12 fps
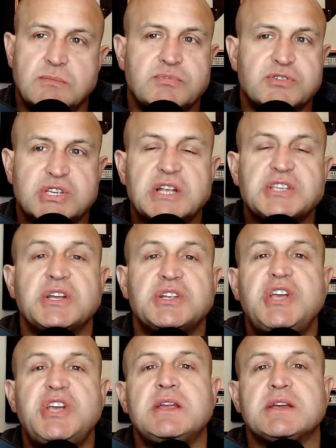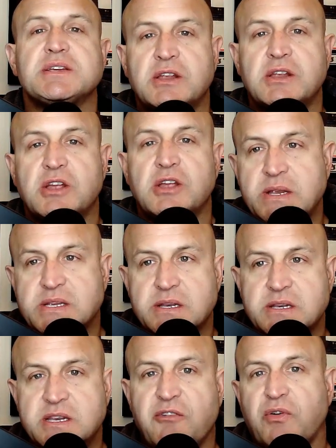such a genius in going to
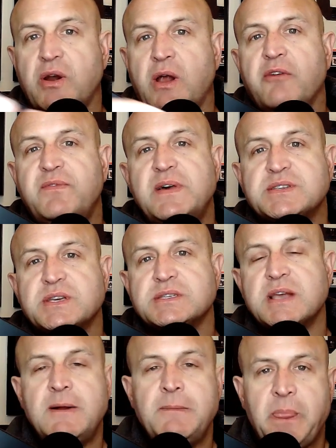different offenses